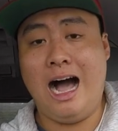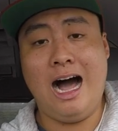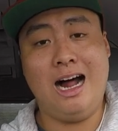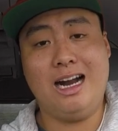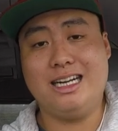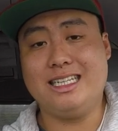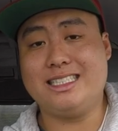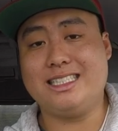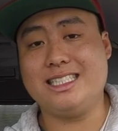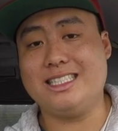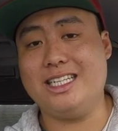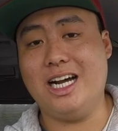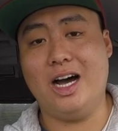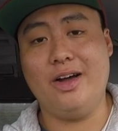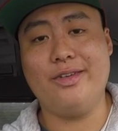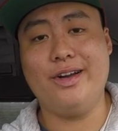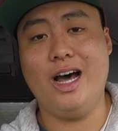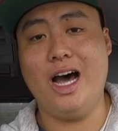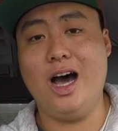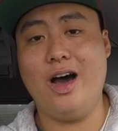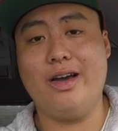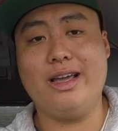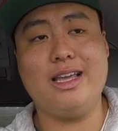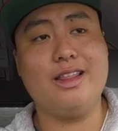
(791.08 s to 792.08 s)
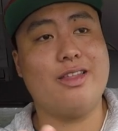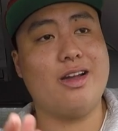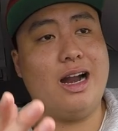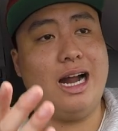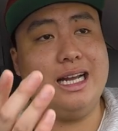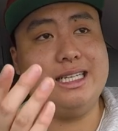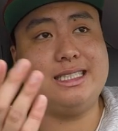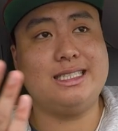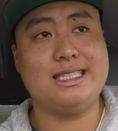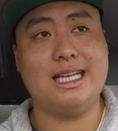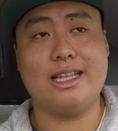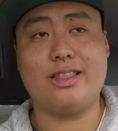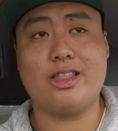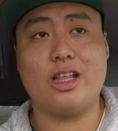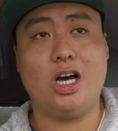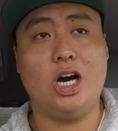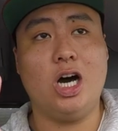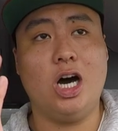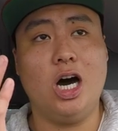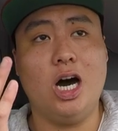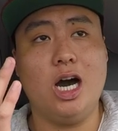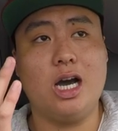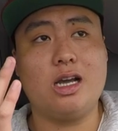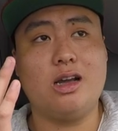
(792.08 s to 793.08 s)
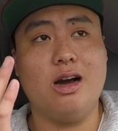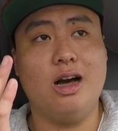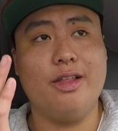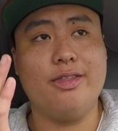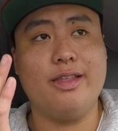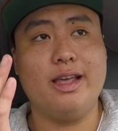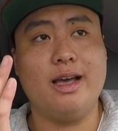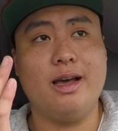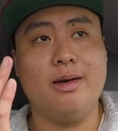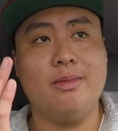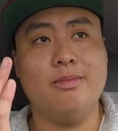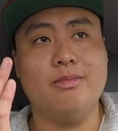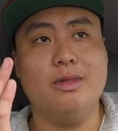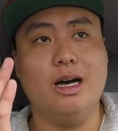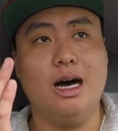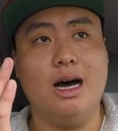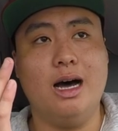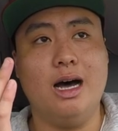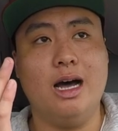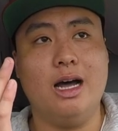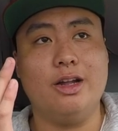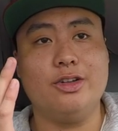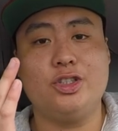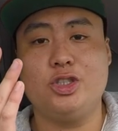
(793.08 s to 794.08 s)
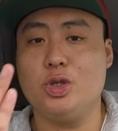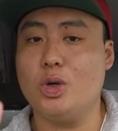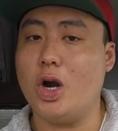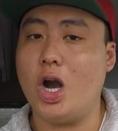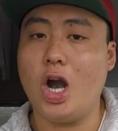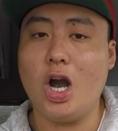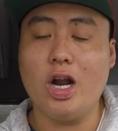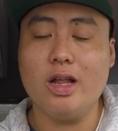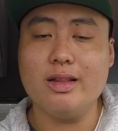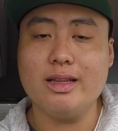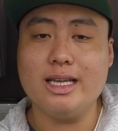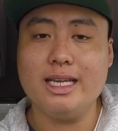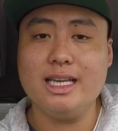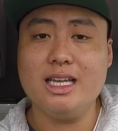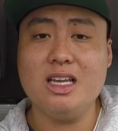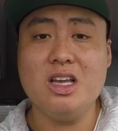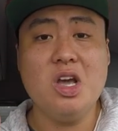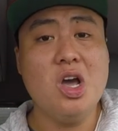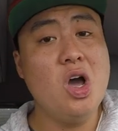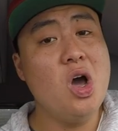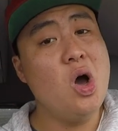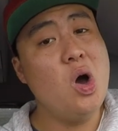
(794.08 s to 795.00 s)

I, honestly don't know. Either I set the hook on them uh, too early